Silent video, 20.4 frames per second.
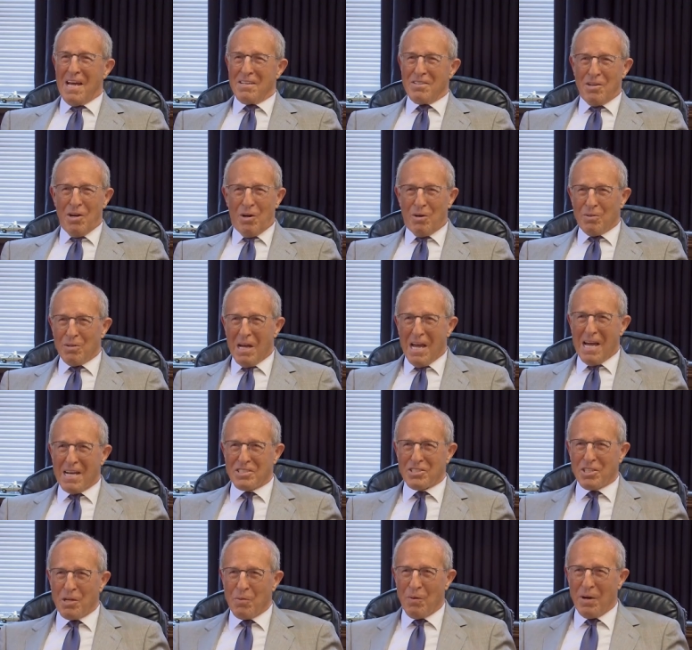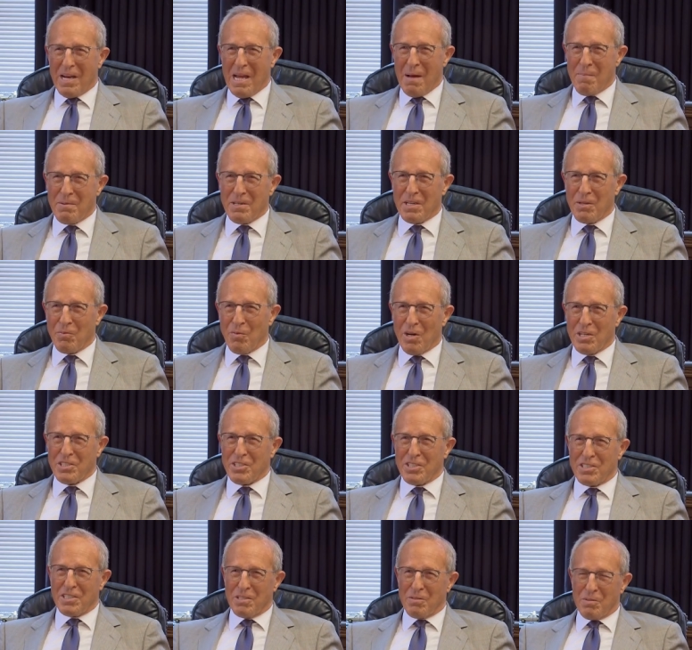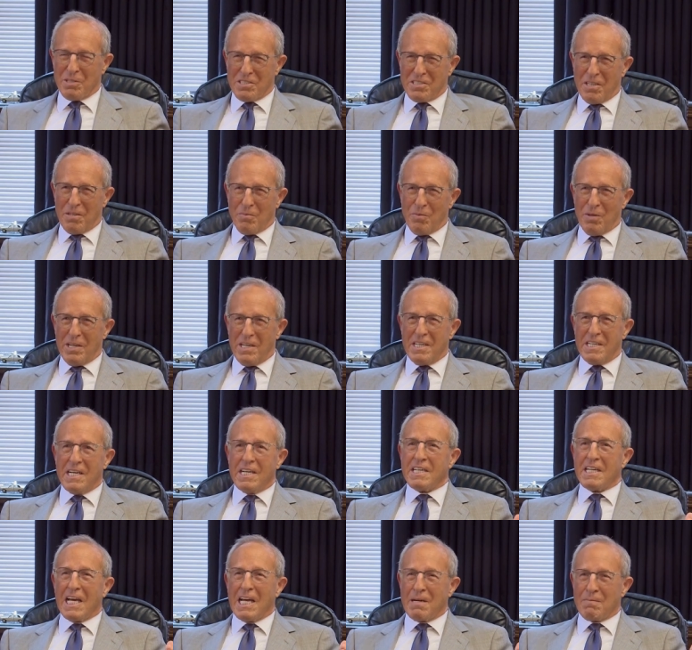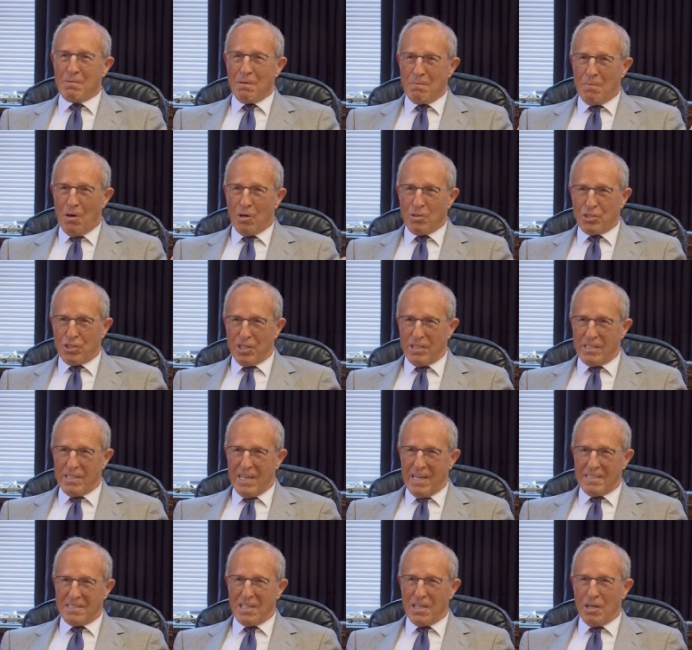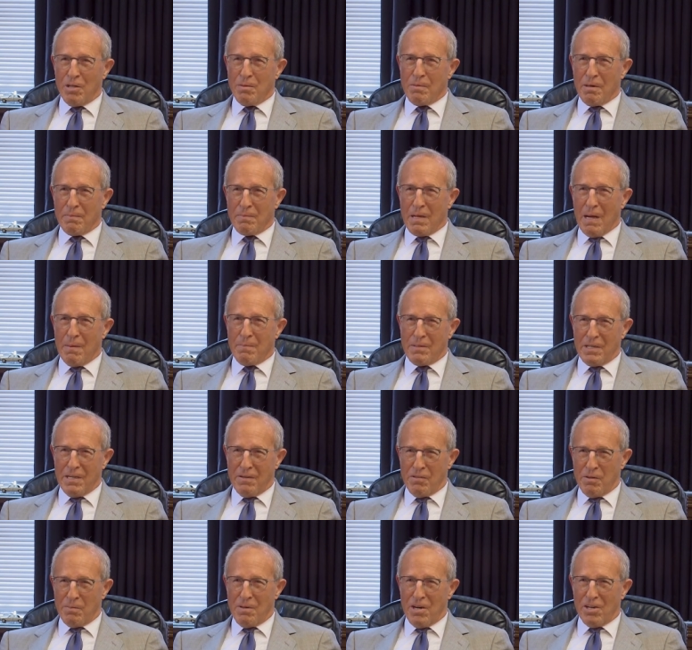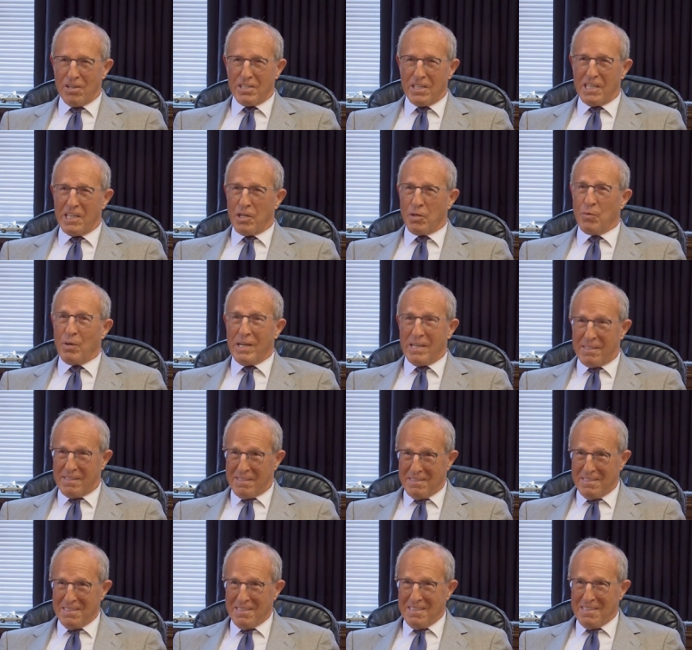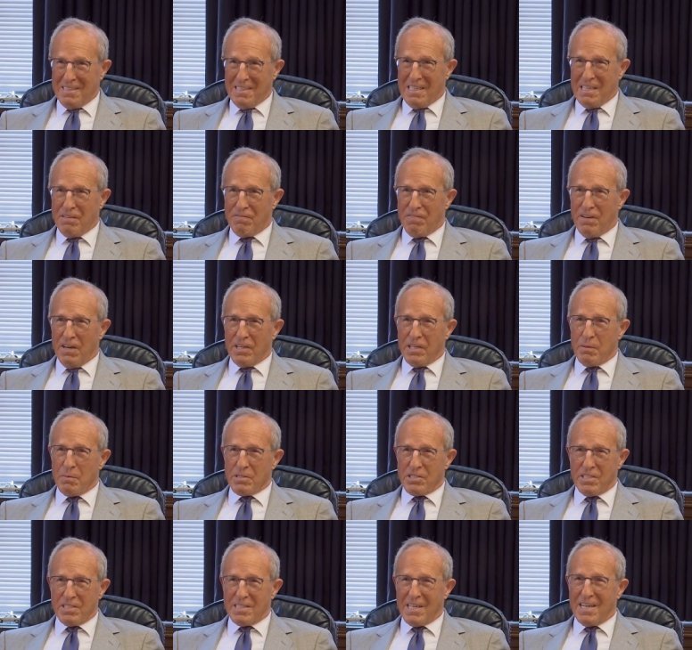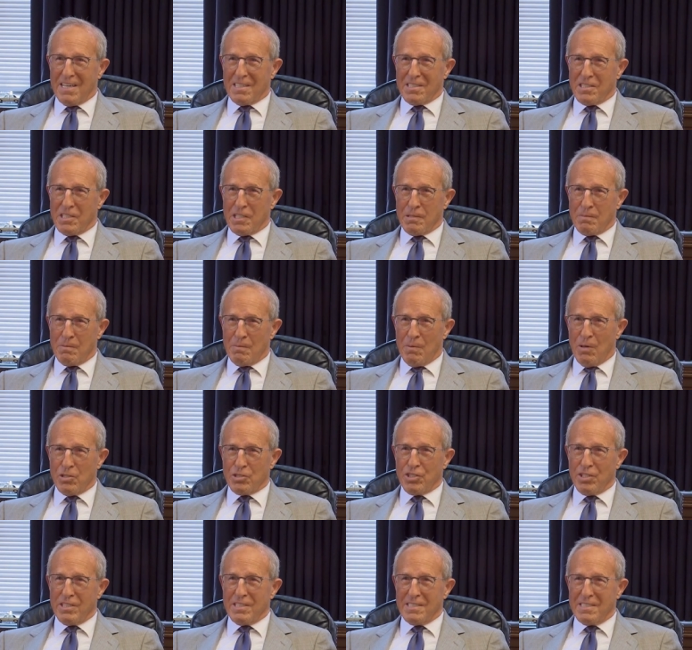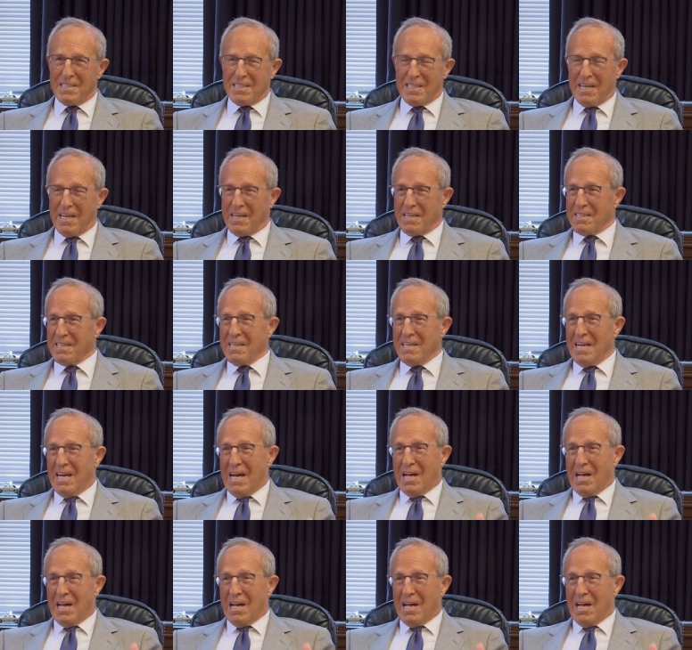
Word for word: No, actually, what happened in Washington was that when he didn't get a promotion at the Aluminum Company of America, he quit. He felt he was entitled to the promotion and didn't get it.